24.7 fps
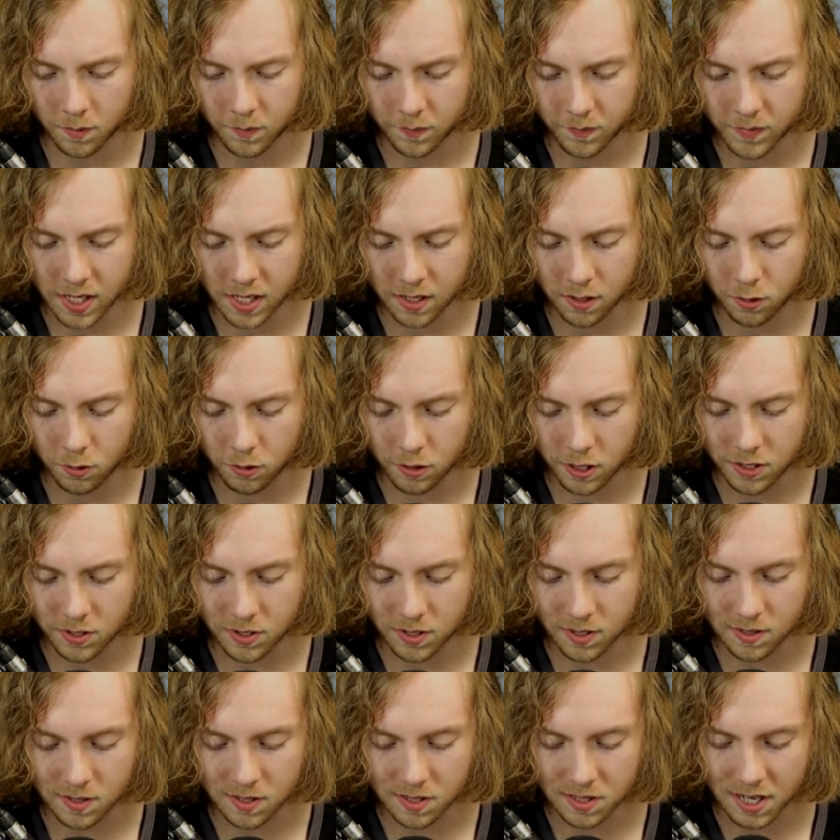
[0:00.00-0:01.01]
increase in
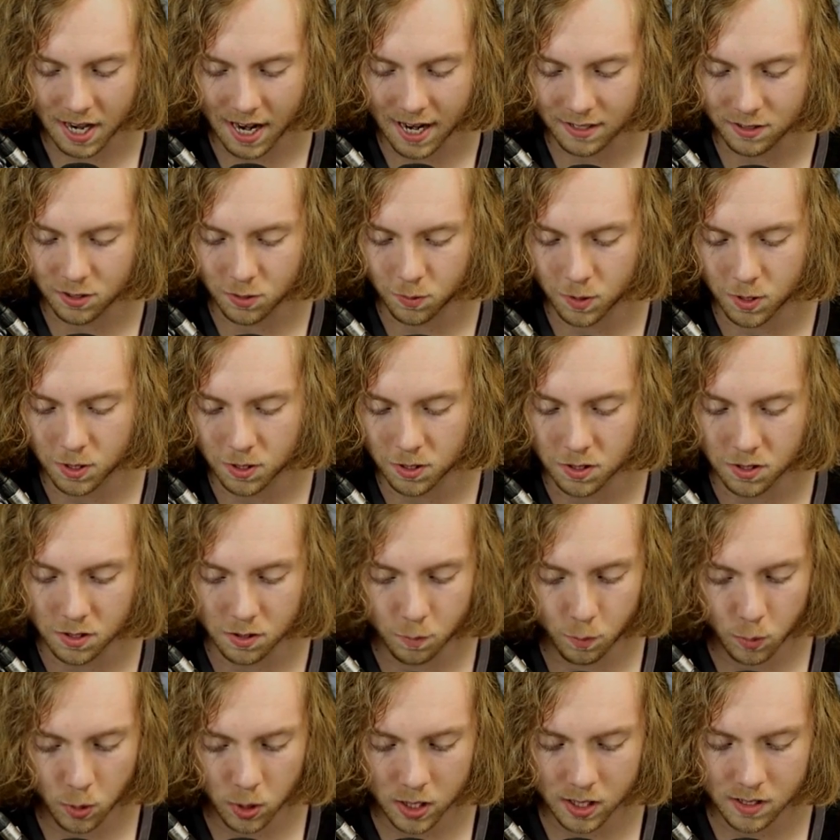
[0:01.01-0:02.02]
stats, which is
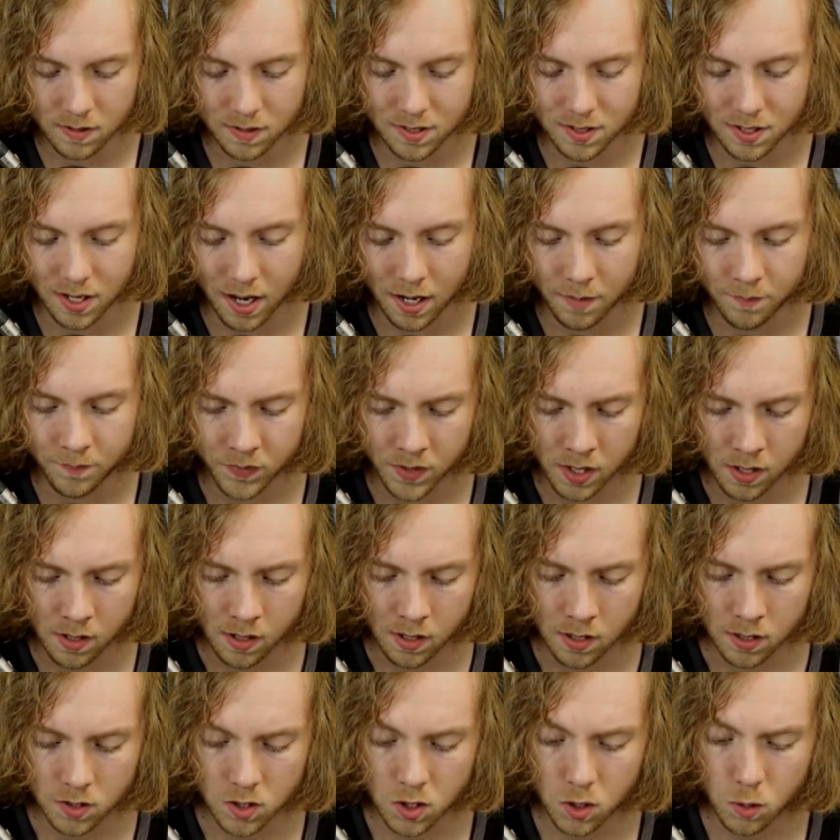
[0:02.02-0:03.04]
pretty insane.
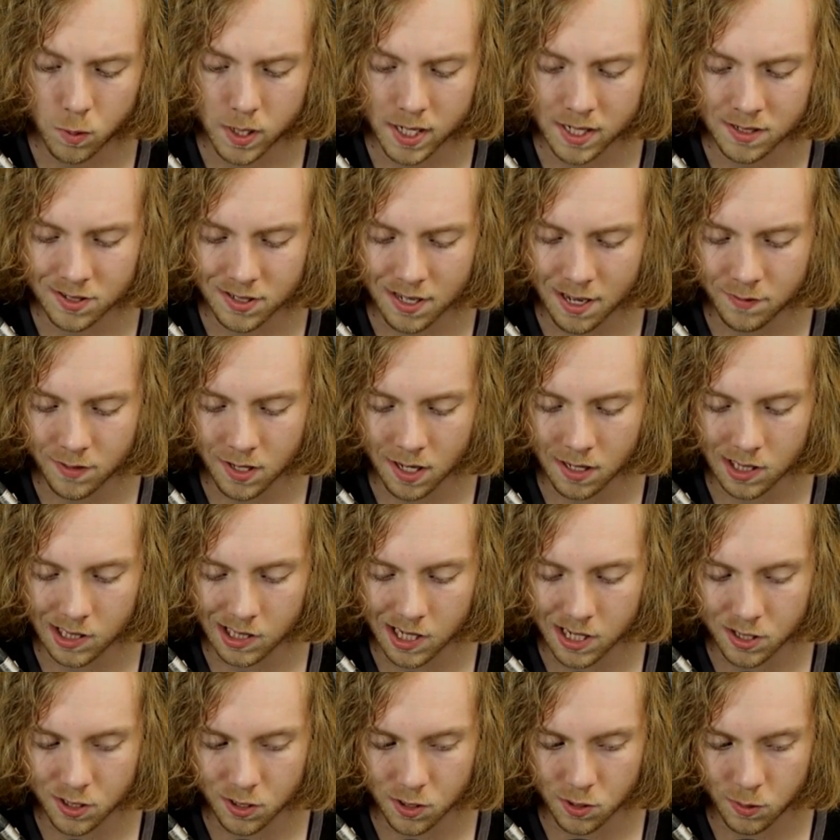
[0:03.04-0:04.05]
2 weeks left on the
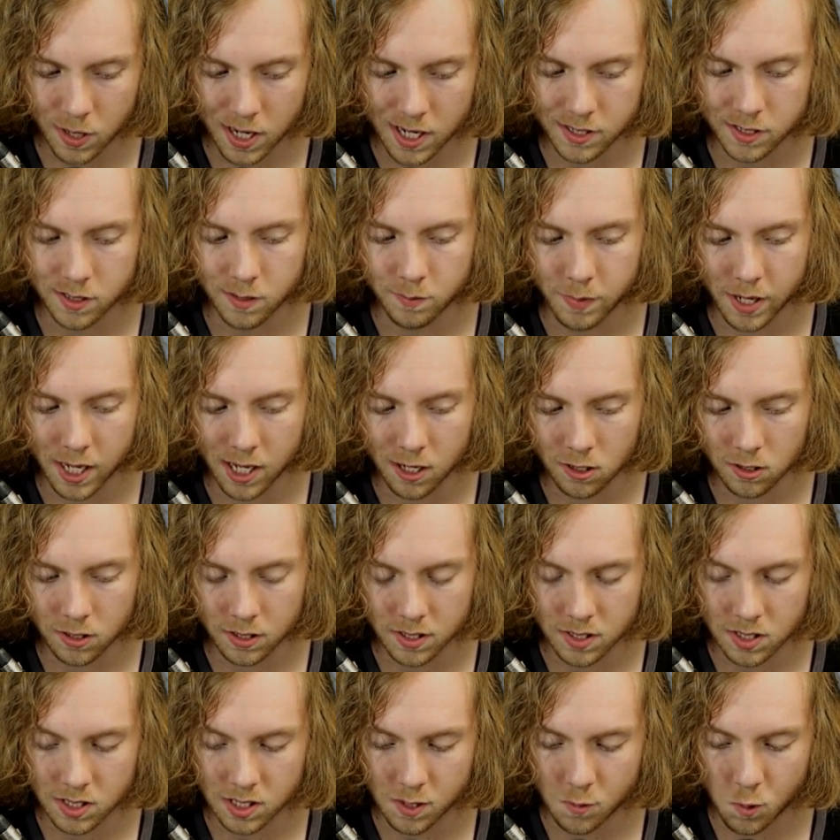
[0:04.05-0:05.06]
Legends Rising banner. Let's
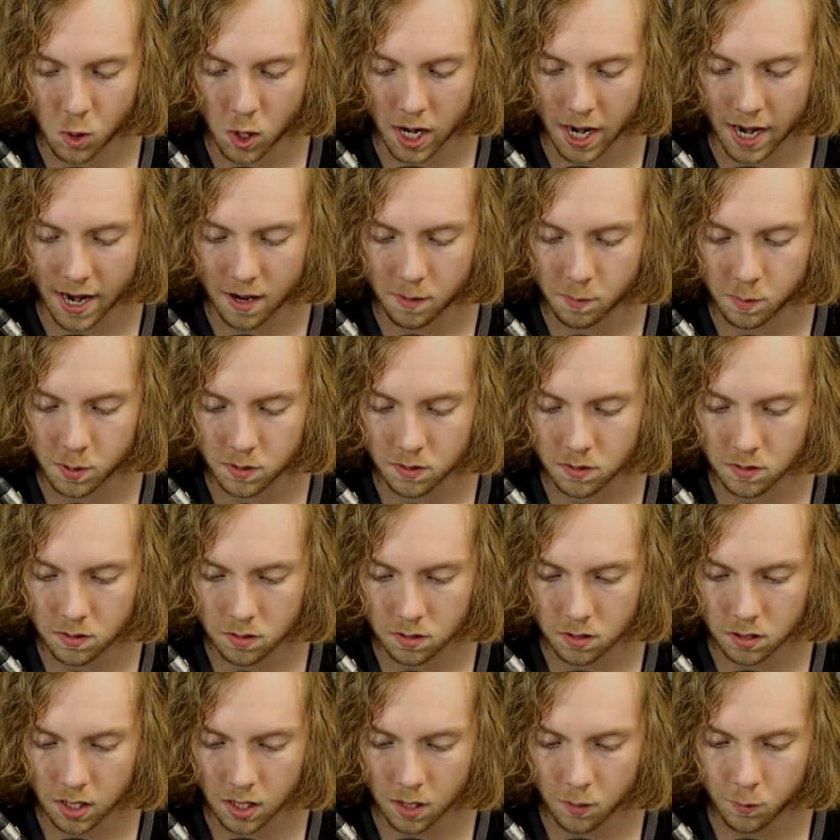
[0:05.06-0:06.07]
see what happens.
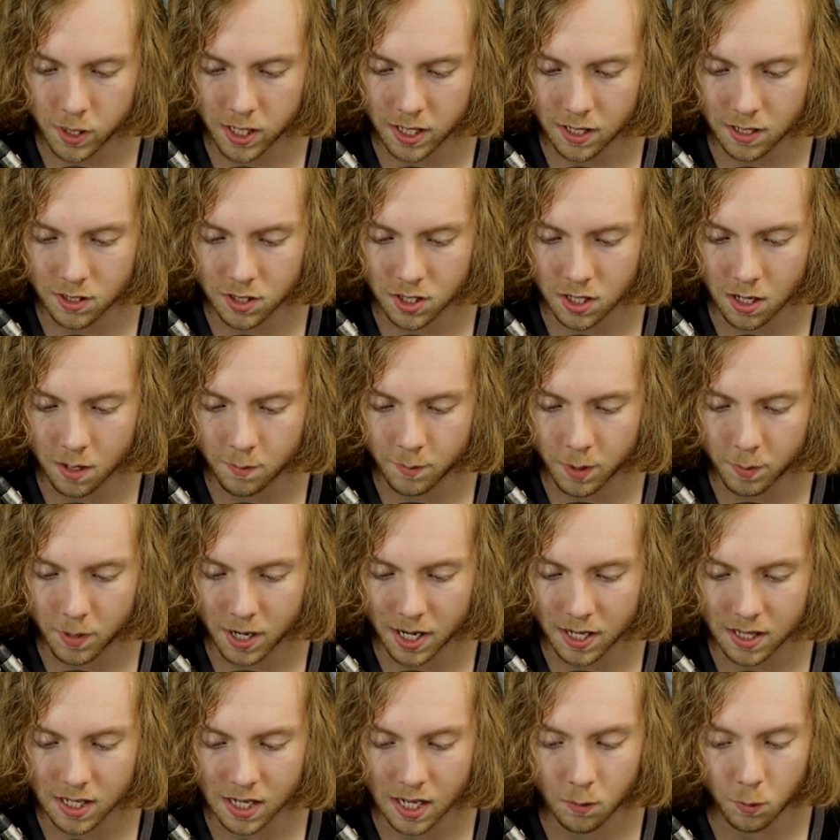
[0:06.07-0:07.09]
Can we get Janemba by
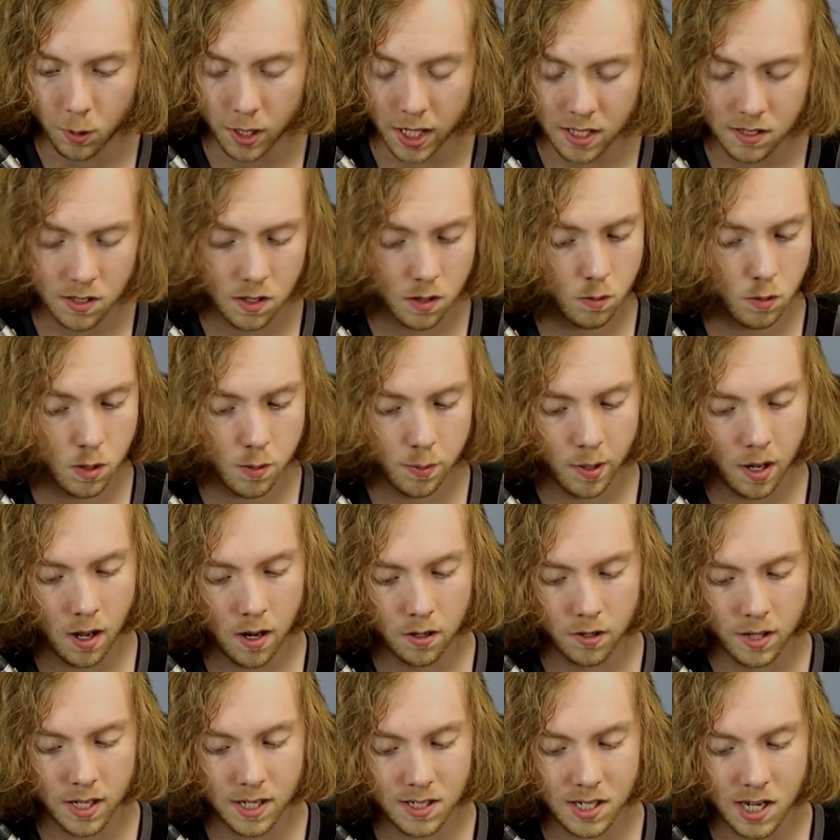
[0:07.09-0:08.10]
the end? Well, that's a 3 Potter.
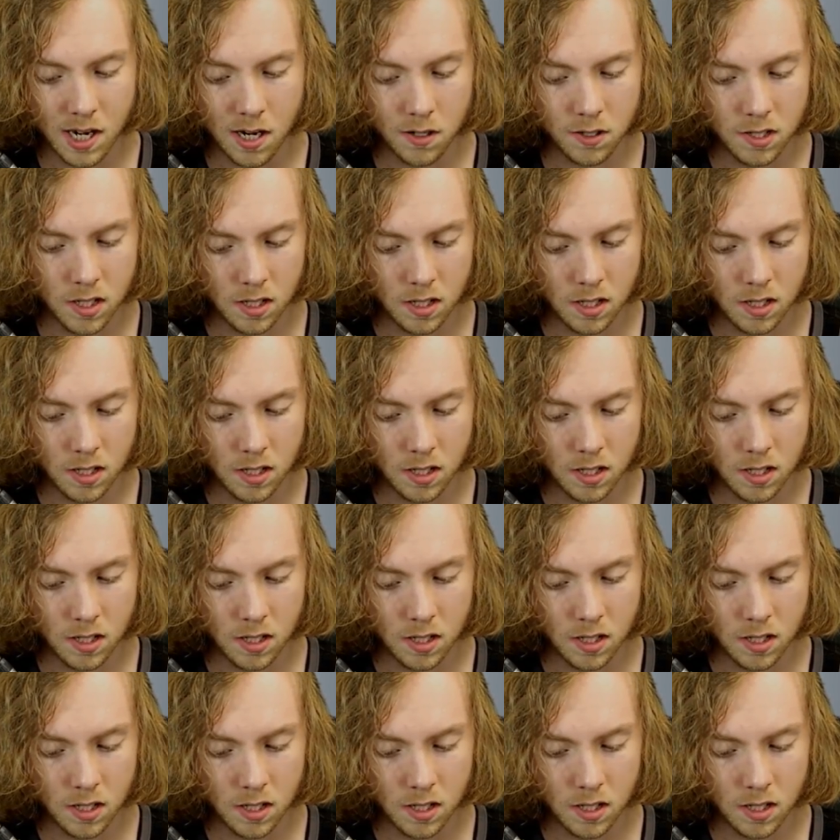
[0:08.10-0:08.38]
That's guaranteed